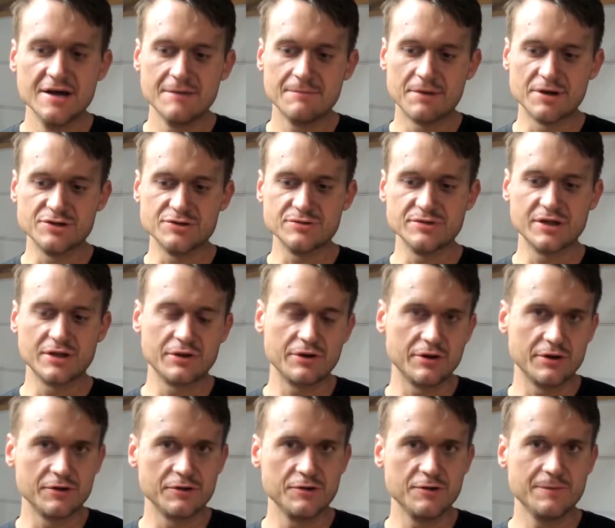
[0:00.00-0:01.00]
by doing a
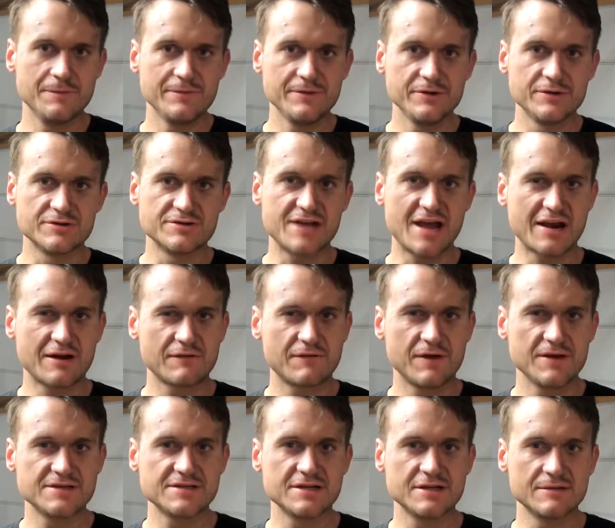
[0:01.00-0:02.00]
little hoop, you're
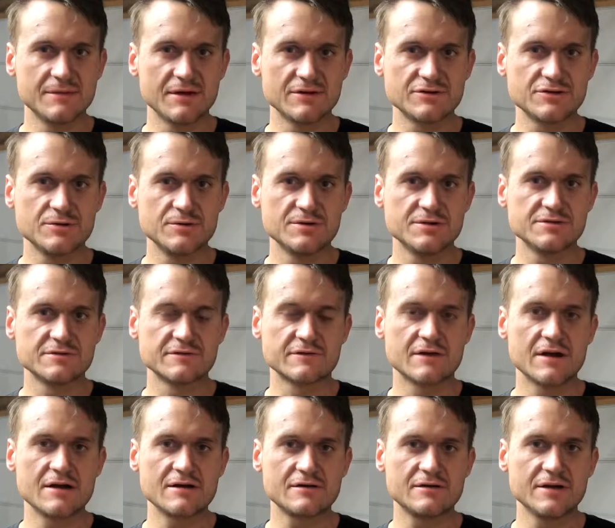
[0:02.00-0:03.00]
sacrificing about 2 inches of
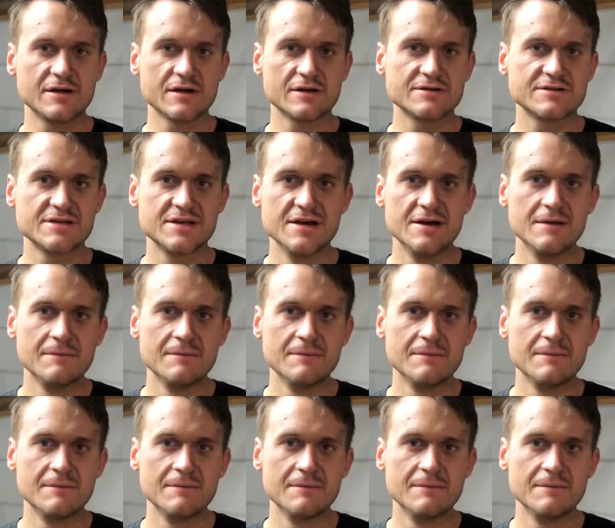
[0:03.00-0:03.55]
ground clearance,